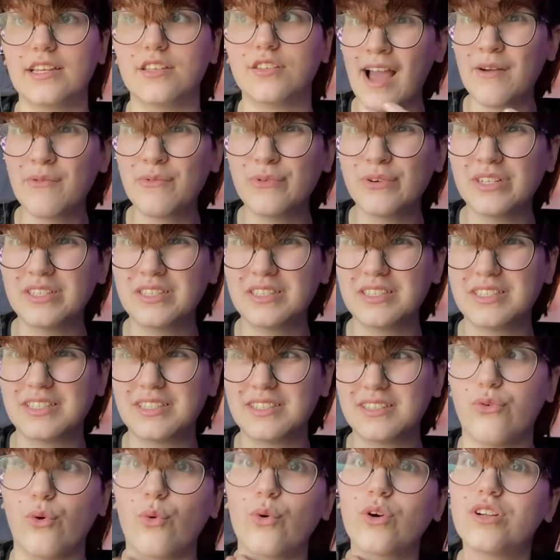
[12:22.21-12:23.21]
I was
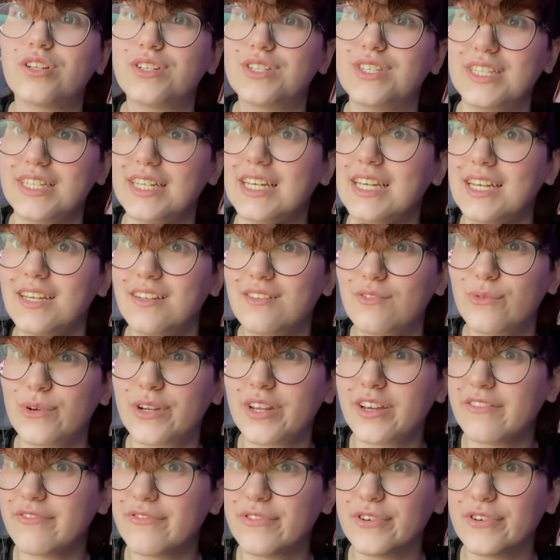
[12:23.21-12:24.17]
14 when I